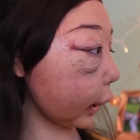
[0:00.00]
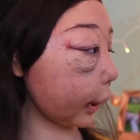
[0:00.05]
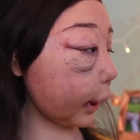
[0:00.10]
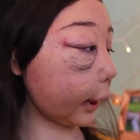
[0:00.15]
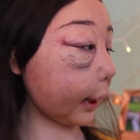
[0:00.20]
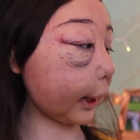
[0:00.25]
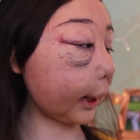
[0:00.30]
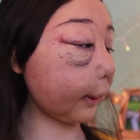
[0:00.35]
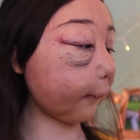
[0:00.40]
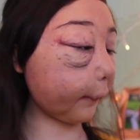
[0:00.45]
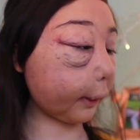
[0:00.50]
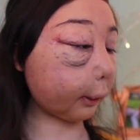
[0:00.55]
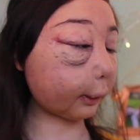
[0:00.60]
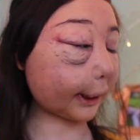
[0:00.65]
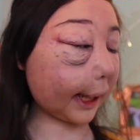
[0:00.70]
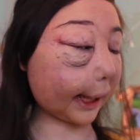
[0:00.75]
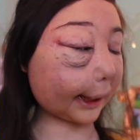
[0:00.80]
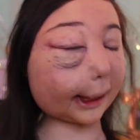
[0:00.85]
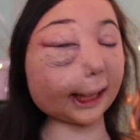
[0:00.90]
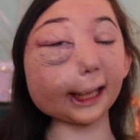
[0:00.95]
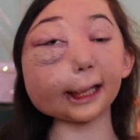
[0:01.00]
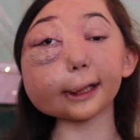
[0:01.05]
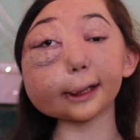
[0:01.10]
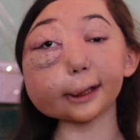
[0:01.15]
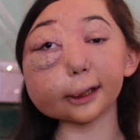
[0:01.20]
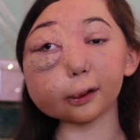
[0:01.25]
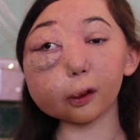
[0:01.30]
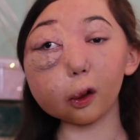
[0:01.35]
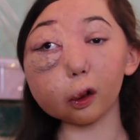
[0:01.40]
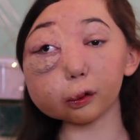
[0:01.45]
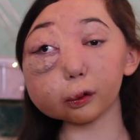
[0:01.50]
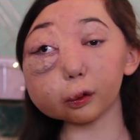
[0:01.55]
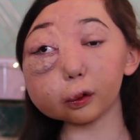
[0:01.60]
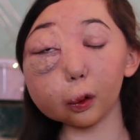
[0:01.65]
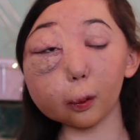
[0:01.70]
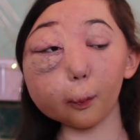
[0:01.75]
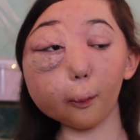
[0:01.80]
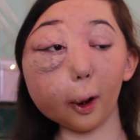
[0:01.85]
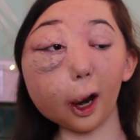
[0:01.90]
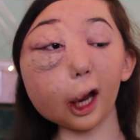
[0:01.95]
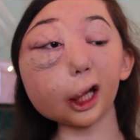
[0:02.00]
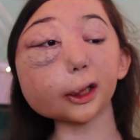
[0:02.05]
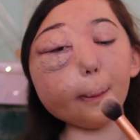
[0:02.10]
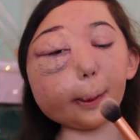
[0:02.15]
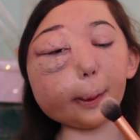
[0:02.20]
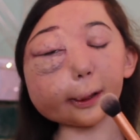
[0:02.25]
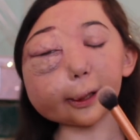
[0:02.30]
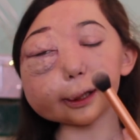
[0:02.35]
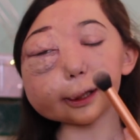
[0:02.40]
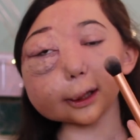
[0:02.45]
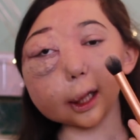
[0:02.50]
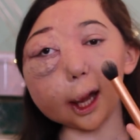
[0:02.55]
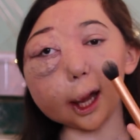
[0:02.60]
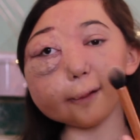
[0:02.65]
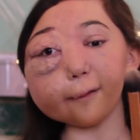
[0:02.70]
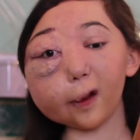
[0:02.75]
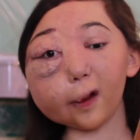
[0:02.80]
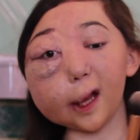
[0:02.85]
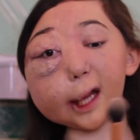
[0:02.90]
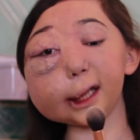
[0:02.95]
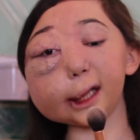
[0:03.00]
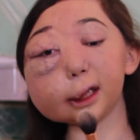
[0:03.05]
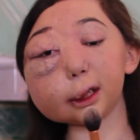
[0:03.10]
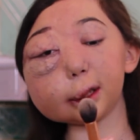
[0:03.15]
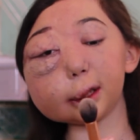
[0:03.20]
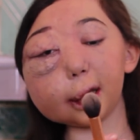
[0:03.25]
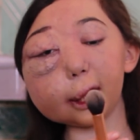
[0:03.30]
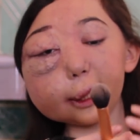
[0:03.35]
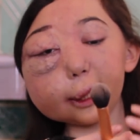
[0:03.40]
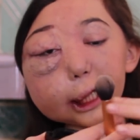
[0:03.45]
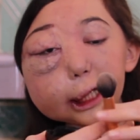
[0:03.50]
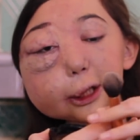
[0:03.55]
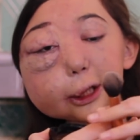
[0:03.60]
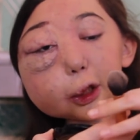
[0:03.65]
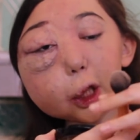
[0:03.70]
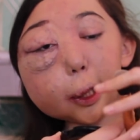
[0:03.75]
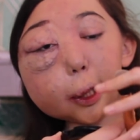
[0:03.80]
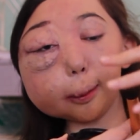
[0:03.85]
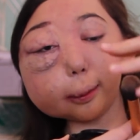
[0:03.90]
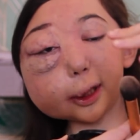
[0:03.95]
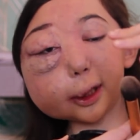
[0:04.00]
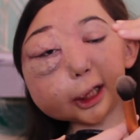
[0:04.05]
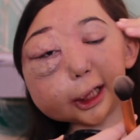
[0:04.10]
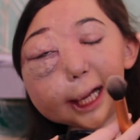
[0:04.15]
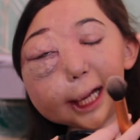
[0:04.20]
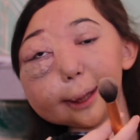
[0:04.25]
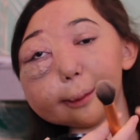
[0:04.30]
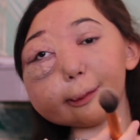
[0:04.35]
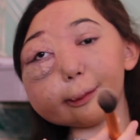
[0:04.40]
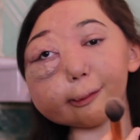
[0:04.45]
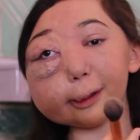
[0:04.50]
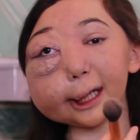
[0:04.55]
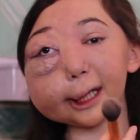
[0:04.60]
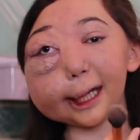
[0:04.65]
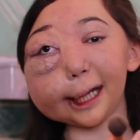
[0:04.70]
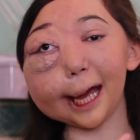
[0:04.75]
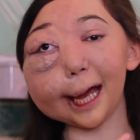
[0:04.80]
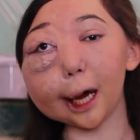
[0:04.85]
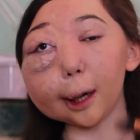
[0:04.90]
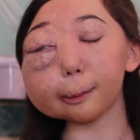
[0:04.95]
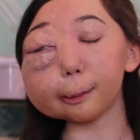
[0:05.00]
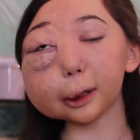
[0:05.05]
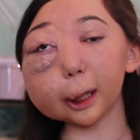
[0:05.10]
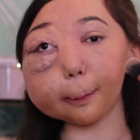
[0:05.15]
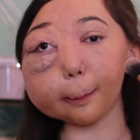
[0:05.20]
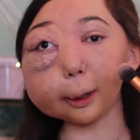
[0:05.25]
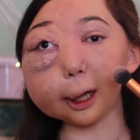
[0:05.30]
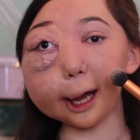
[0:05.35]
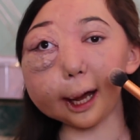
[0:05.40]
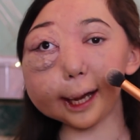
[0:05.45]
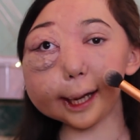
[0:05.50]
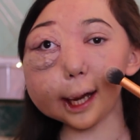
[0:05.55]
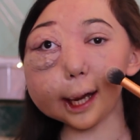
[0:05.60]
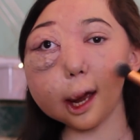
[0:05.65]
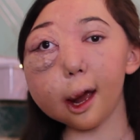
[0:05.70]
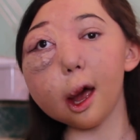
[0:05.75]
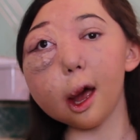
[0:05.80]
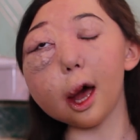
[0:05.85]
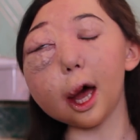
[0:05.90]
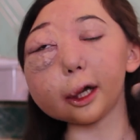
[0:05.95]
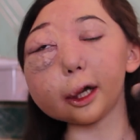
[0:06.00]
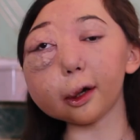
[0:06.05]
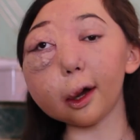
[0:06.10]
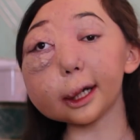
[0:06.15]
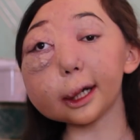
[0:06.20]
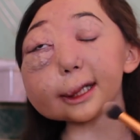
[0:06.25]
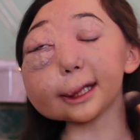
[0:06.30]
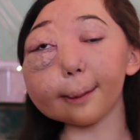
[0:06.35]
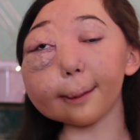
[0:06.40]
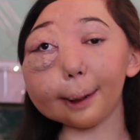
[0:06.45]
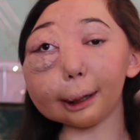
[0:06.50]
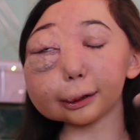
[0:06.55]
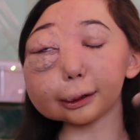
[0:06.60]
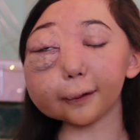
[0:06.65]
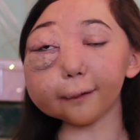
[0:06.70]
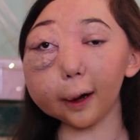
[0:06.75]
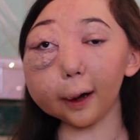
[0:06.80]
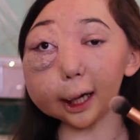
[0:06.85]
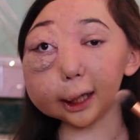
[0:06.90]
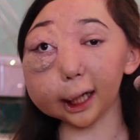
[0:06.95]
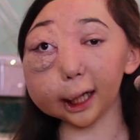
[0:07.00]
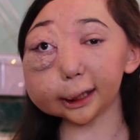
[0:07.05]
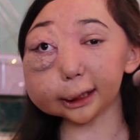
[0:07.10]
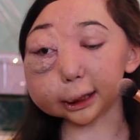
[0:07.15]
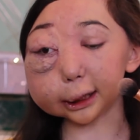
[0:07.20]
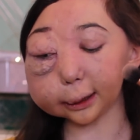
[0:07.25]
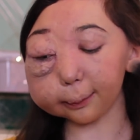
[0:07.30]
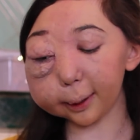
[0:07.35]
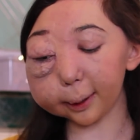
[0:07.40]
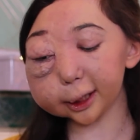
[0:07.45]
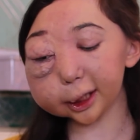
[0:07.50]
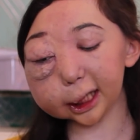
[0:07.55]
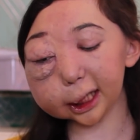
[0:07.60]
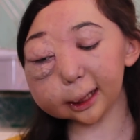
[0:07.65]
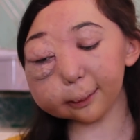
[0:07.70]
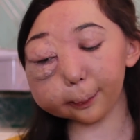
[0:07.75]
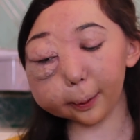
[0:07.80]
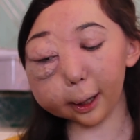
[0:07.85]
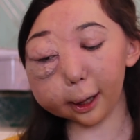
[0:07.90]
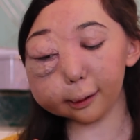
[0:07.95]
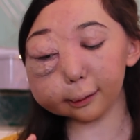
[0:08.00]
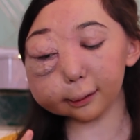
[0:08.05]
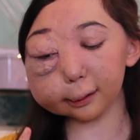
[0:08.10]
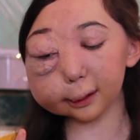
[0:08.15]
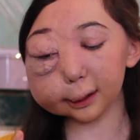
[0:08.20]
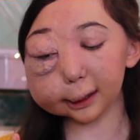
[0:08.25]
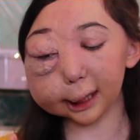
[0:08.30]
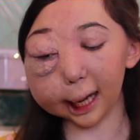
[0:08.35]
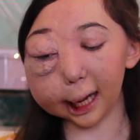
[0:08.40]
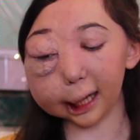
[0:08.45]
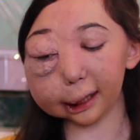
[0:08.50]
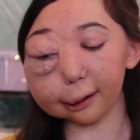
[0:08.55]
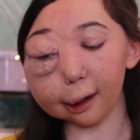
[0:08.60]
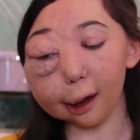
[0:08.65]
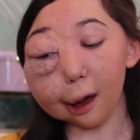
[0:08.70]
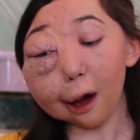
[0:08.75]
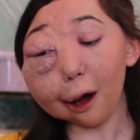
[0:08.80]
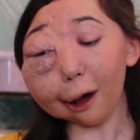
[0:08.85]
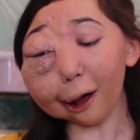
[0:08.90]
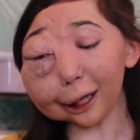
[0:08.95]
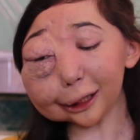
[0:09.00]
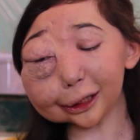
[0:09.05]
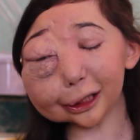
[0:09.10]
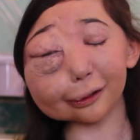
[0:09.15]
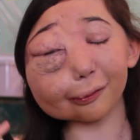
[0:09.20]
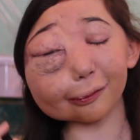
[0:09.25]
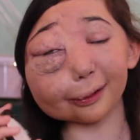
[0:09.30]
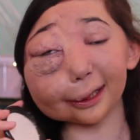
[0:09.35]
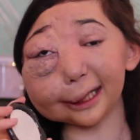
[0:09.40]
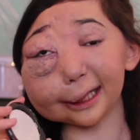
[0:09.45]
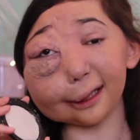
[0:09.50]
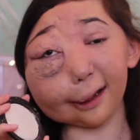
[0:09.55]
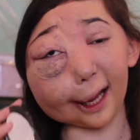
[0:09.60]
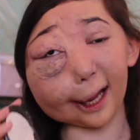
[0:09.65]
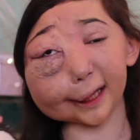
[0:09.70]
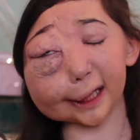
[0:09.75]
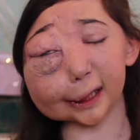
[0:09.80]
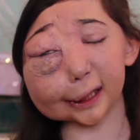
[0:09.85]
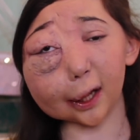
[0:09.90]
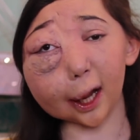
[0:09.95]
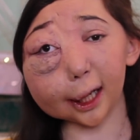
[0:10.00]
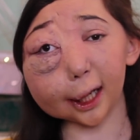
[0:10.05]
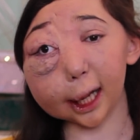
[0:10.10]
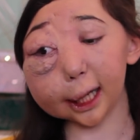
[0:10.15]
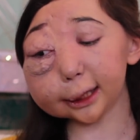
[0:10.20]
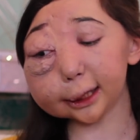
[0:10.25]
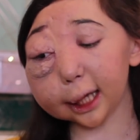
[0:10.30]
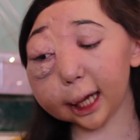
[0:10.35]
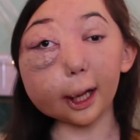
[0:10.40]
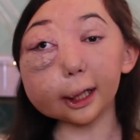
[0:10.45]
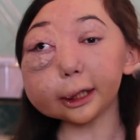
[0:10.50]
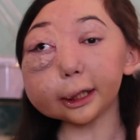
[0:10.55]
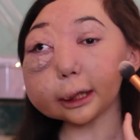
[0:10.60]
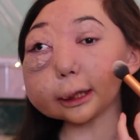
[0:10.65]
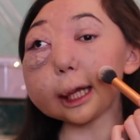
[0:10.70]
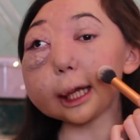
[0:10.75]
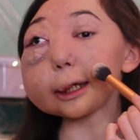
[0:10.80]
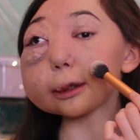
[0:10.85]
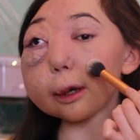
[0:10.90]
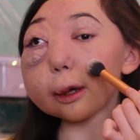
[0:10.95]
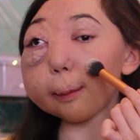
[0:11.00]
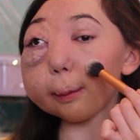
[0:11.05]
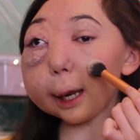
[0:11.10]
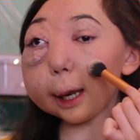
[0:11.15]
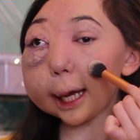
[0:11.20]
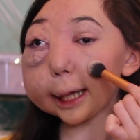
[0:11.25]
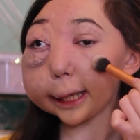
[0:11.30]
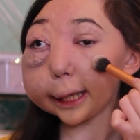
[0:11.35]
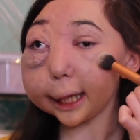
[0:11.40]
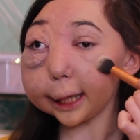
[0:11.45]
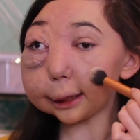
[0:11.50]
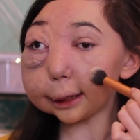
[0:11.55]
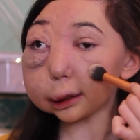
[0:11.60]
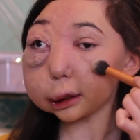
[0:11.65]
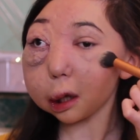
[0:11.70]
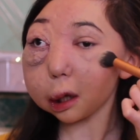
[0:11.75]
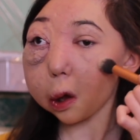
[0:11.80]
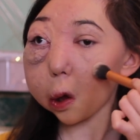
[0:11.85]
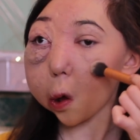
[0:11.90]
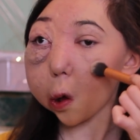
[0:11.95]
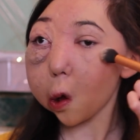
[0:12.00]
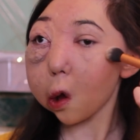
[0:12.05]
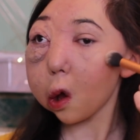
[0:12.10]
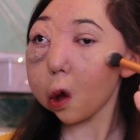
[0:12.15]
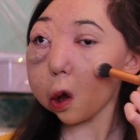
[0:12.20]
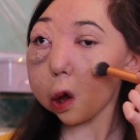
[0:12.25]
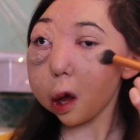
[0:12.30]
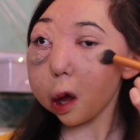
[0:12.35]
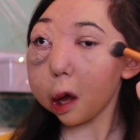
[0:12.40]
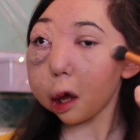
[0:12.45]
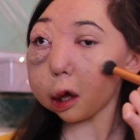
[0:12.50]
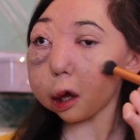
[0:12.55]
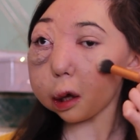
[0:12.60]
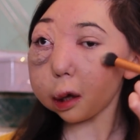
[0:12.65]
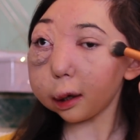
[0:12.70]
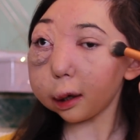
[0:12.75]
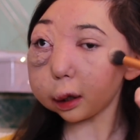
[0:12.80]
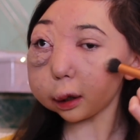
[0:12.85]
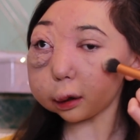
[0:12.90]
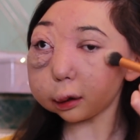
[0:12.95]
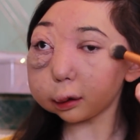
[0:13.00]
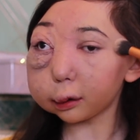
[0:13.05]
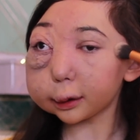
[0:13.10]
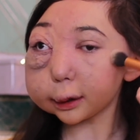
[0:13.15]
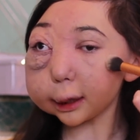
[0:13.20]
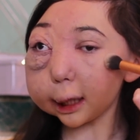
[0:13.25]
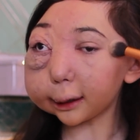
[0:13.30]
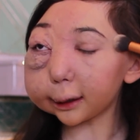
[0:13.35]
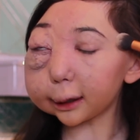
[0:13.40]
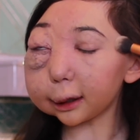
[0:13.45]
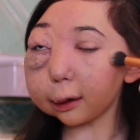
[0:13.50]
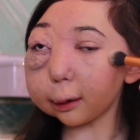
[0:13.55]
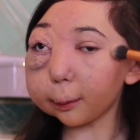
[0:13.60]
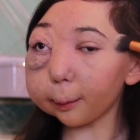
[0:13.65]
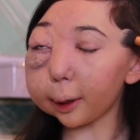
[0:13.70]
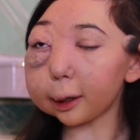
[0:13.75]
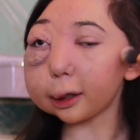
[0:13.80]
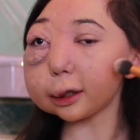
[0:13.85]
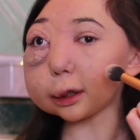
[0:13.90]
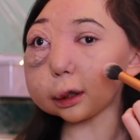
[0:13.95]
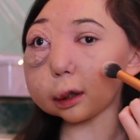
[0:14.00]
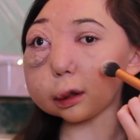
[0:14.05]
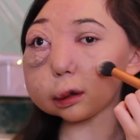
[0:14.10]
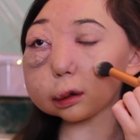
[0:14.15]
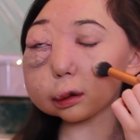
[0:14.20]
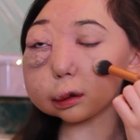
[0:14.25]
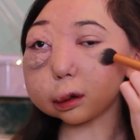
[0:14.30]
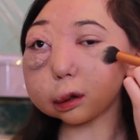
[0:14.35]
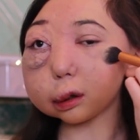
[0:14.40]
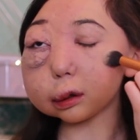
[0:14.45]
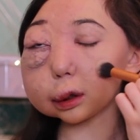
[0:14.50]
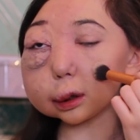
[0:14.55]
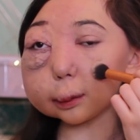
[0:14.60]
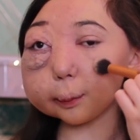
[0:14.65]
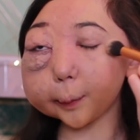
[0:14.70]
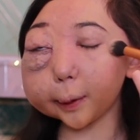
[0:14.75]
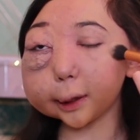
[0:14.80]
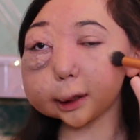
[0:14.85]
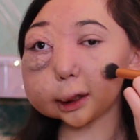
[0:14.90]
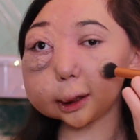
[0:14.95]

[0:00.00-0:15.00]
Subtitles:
the Real Techniques contour brush because I find that this domed shape really helps apply a nice amount of highlighter to my cheekbones, and I just really like this highlighter. I just like to apply this in circular motions onto my